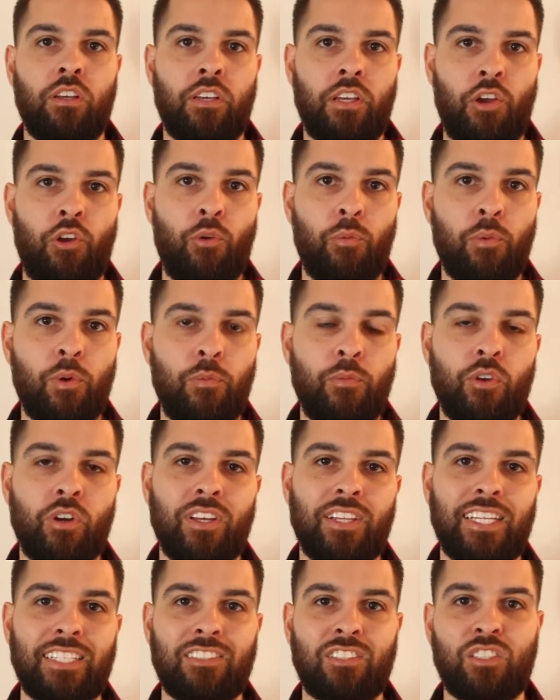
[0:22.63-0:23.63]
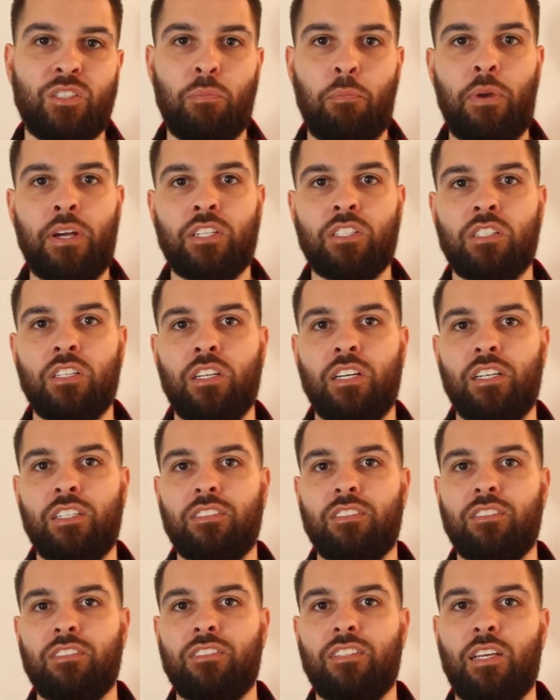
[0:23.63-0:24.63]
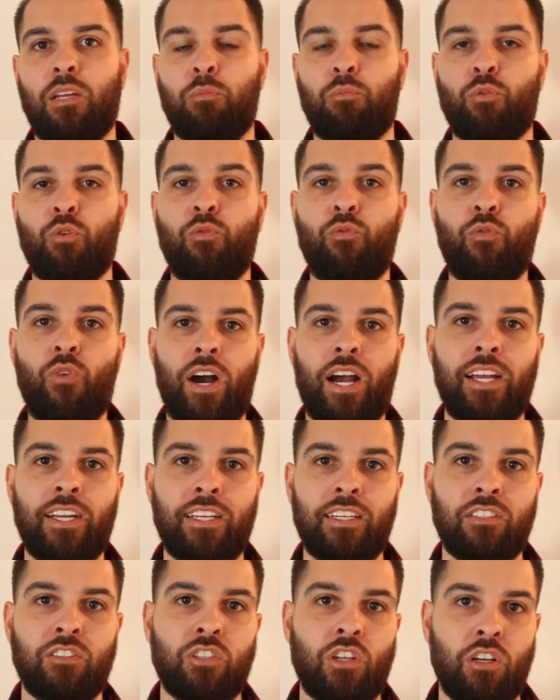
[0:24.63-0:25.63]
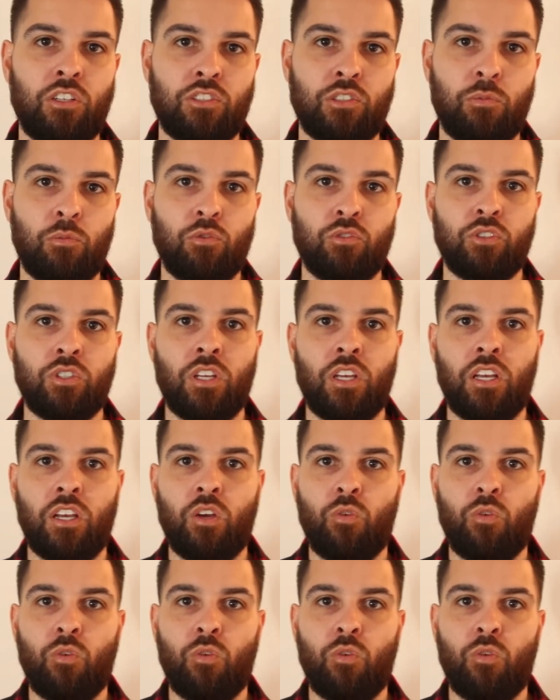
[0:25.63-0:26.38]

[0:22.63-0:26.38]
here in Bermuda that specializes in providing its customers